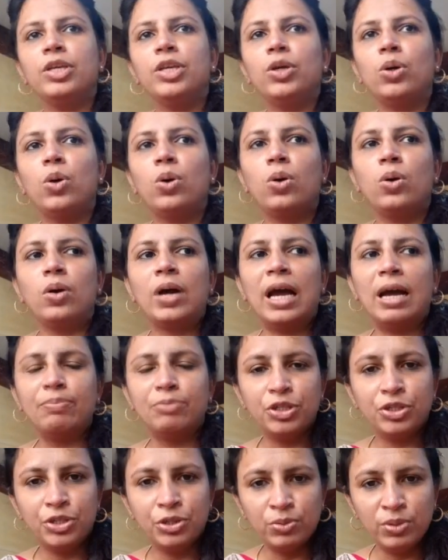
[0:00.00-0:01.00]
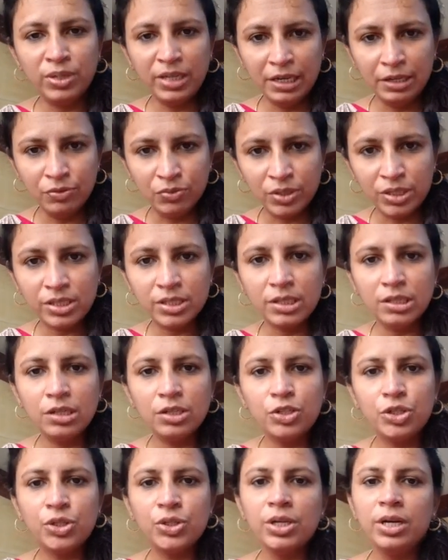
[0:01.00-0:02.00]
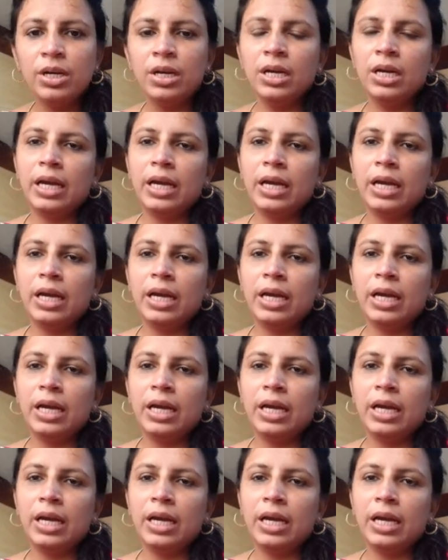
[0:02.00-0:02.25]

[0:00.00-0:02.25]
your aptitude in research,